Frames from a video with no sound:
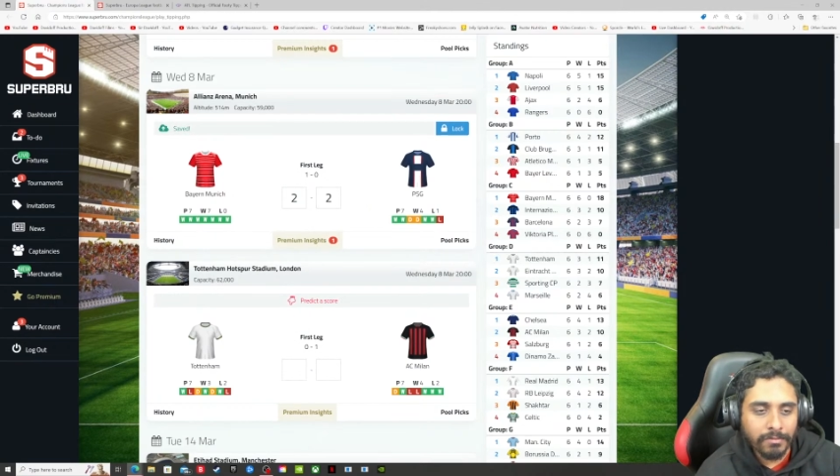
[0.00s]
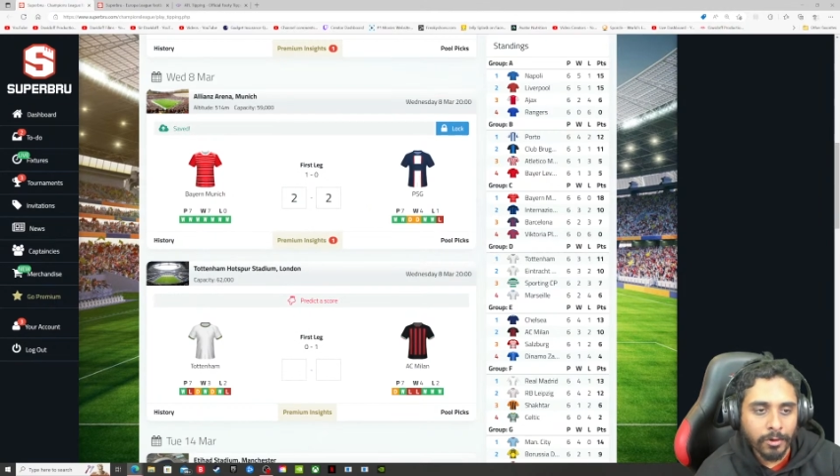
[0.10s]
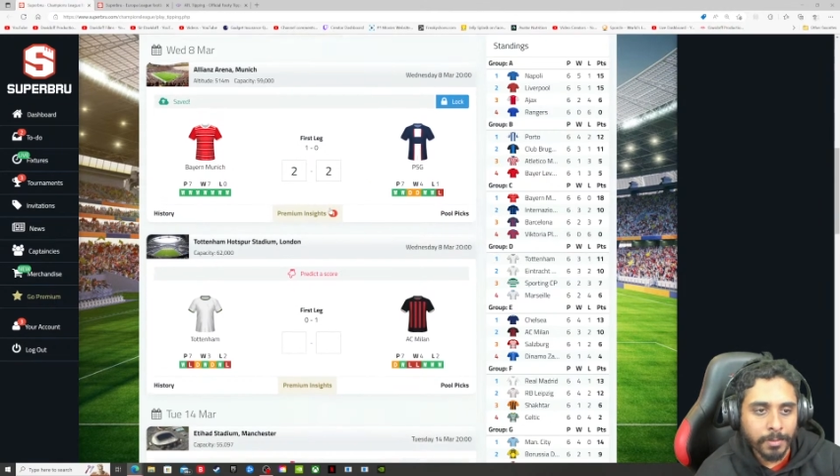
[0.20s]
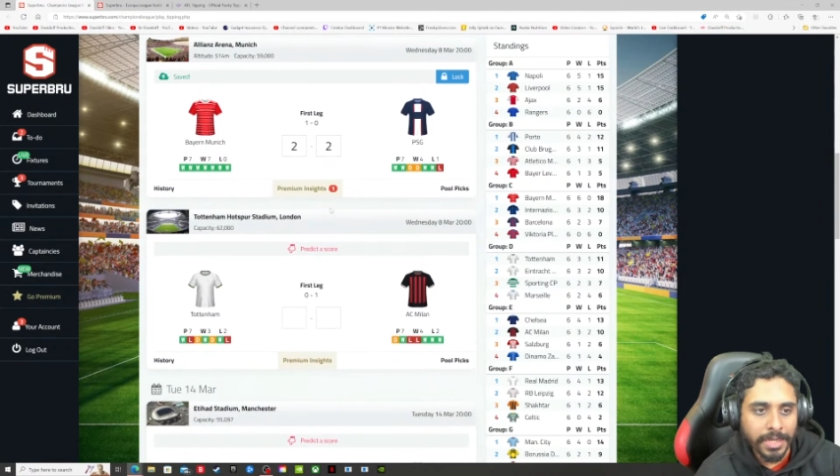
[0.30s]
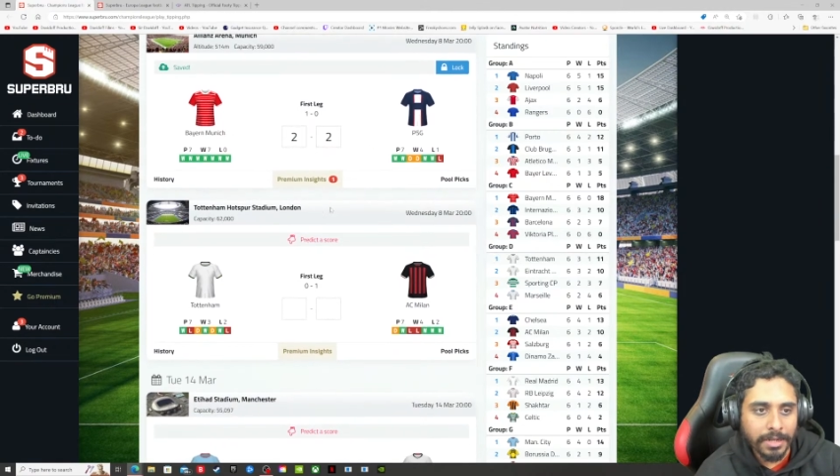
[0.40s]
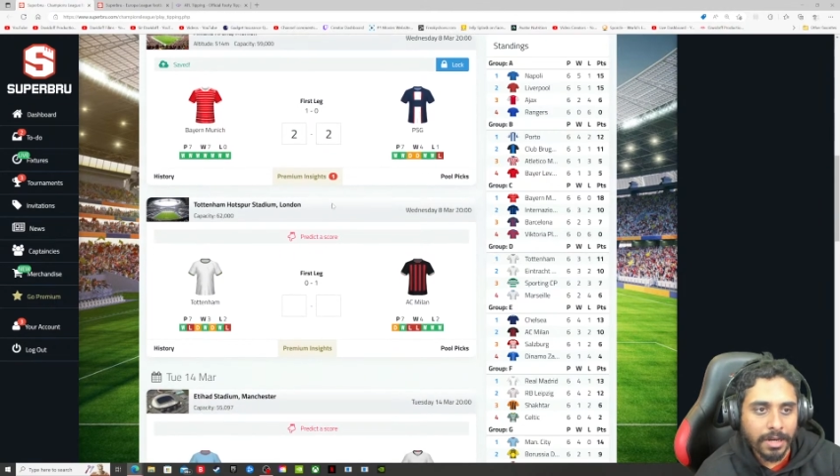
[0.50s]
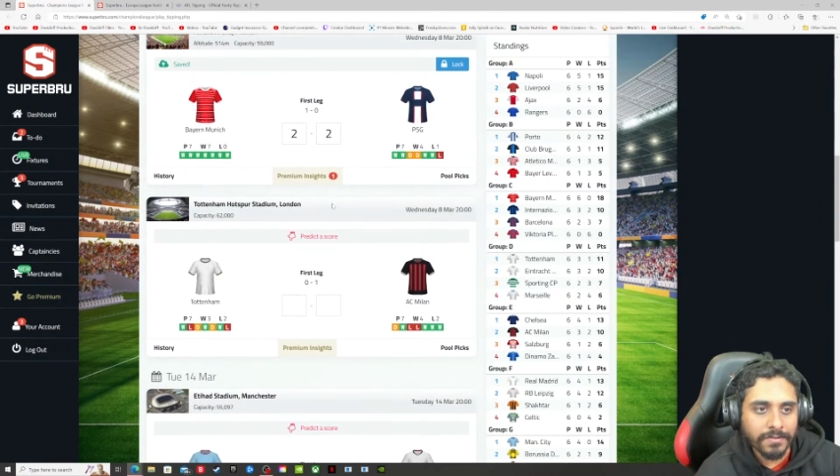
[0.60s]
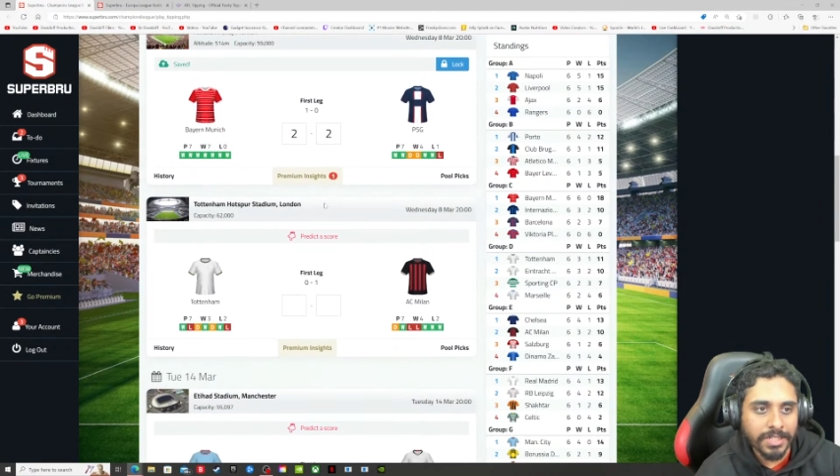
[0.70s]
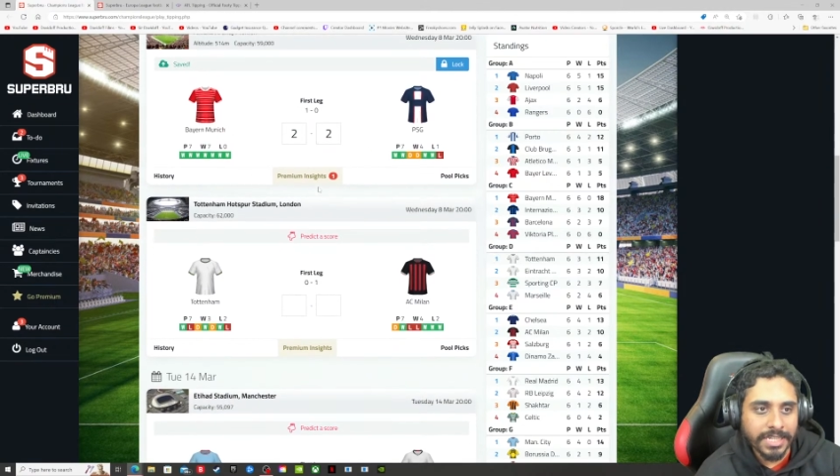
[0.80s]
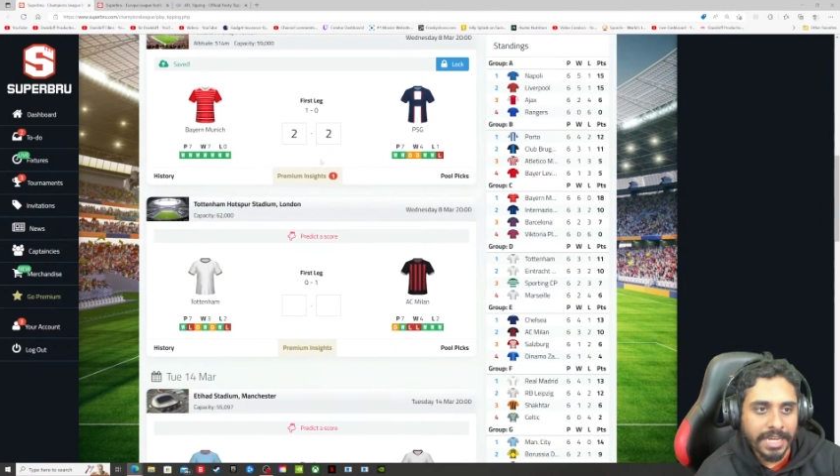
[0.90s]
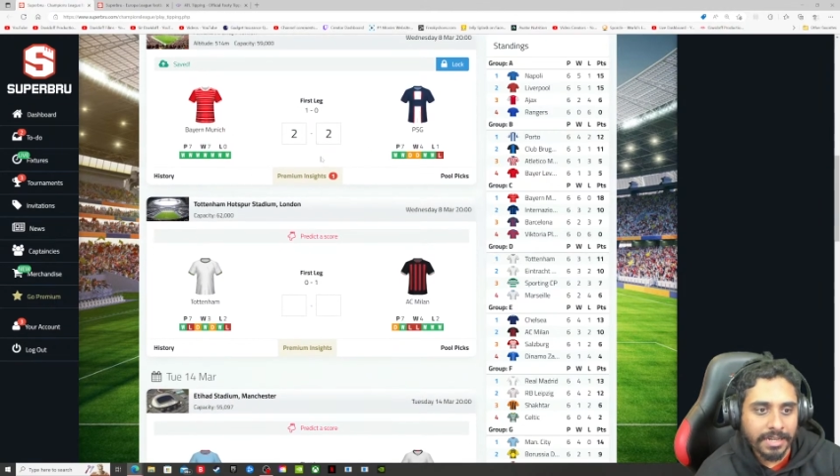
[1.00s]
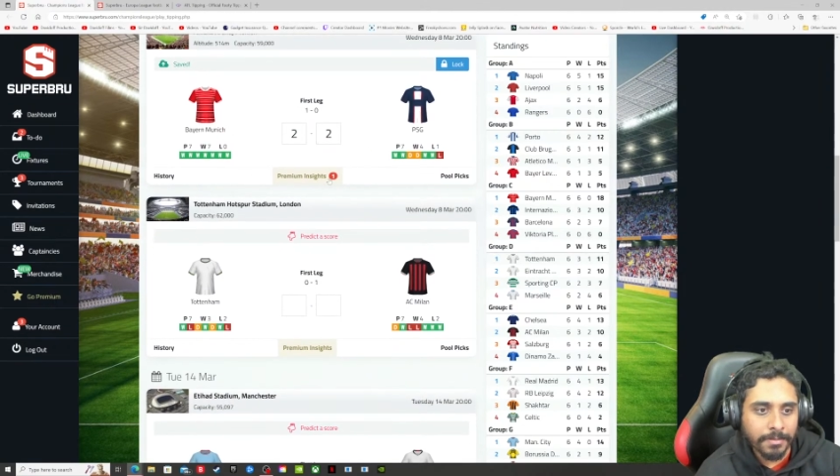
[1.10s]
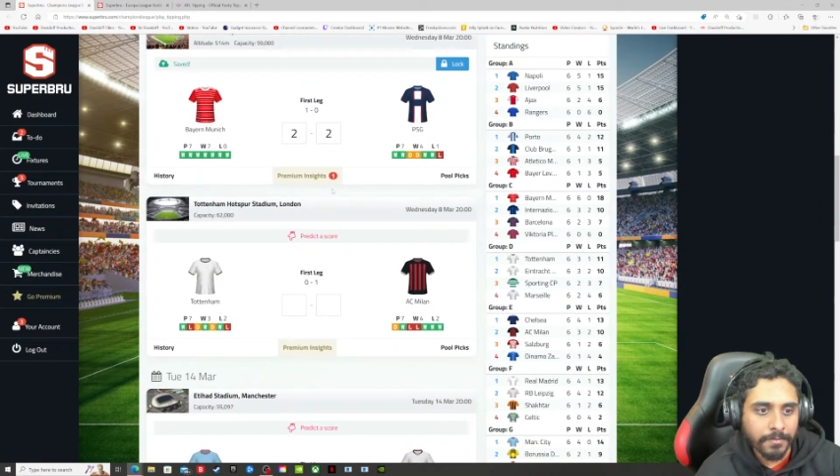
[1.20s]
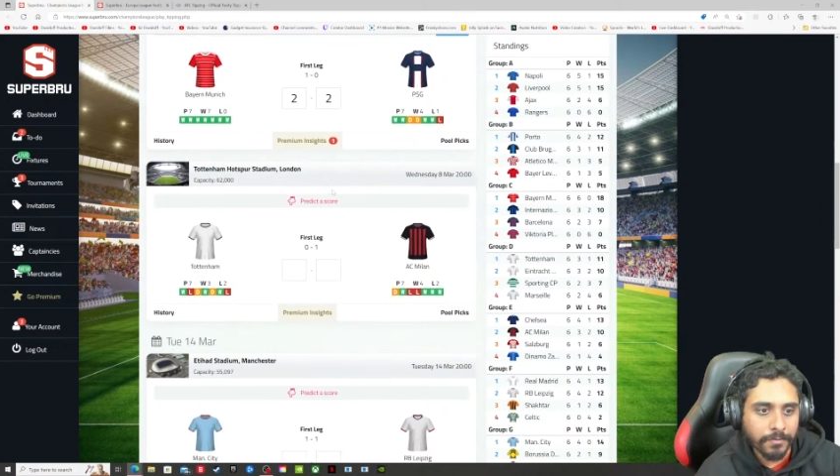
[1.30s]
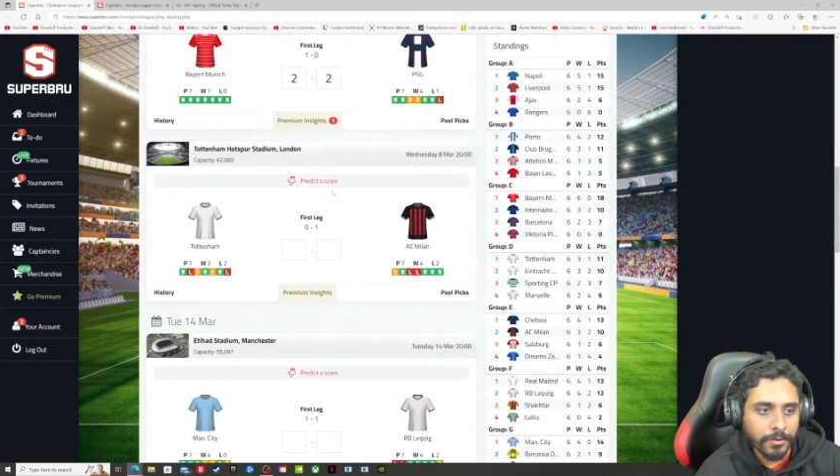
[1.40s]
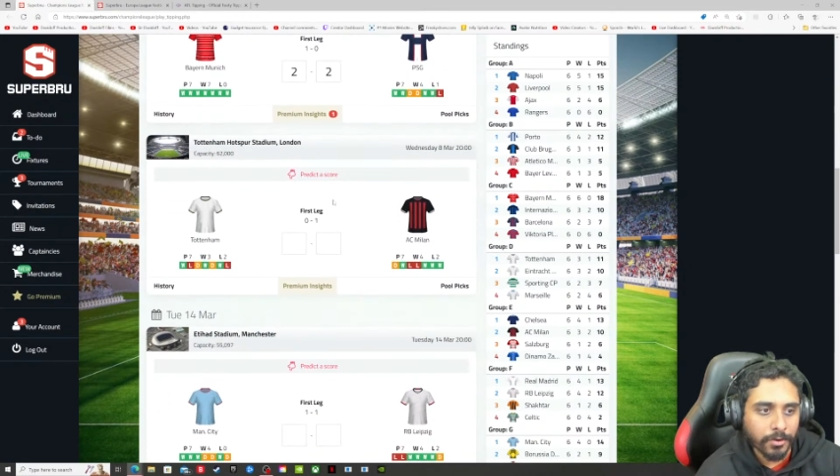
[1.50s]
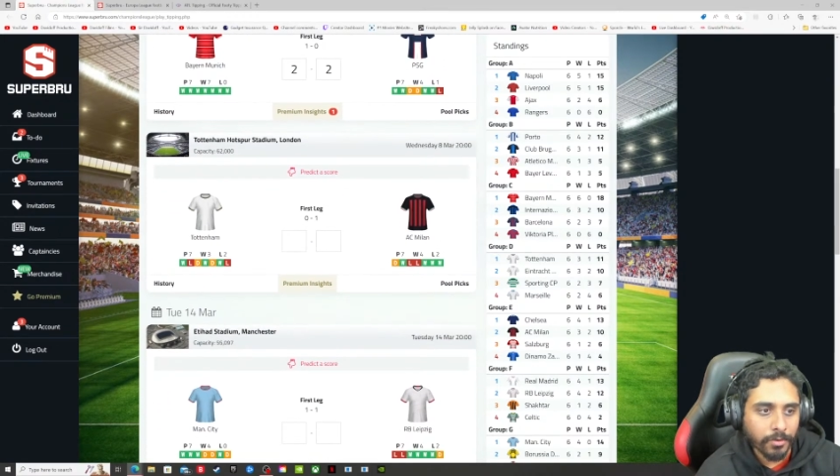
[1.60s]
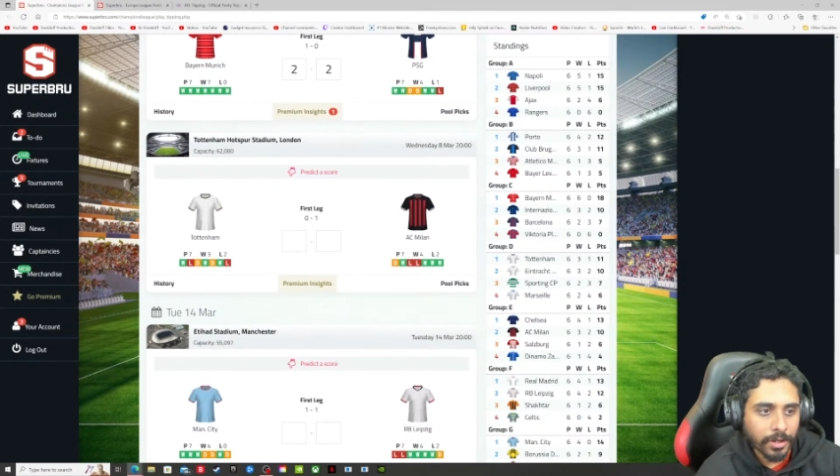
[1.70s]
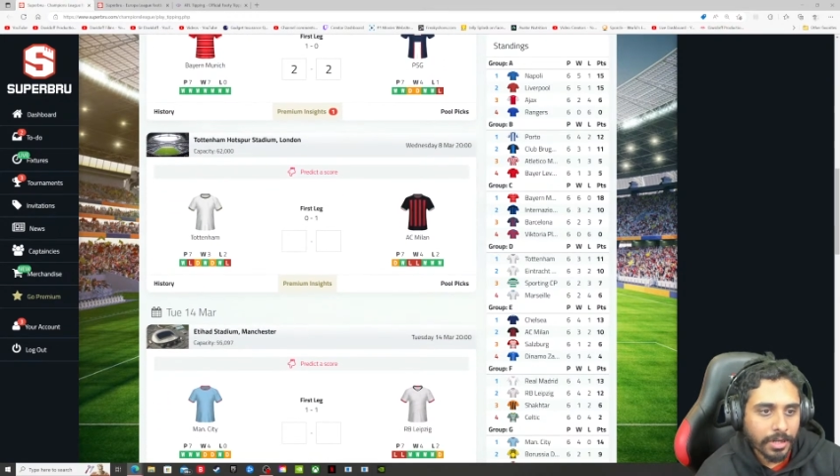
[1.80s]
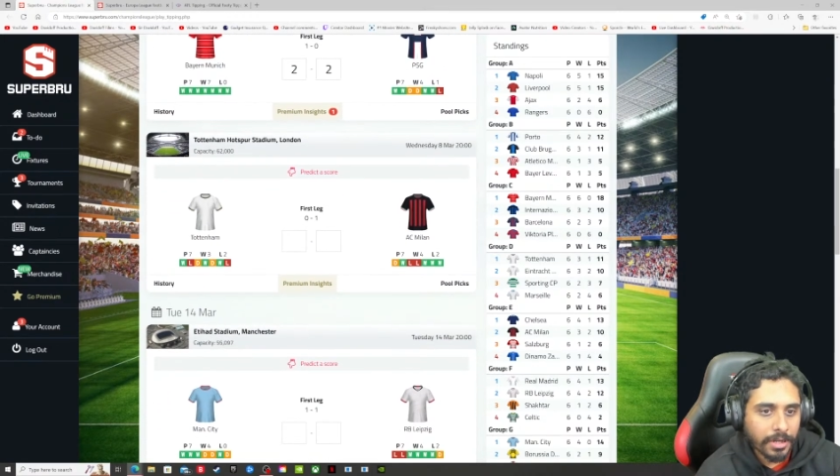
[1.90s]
will be enough to take them through.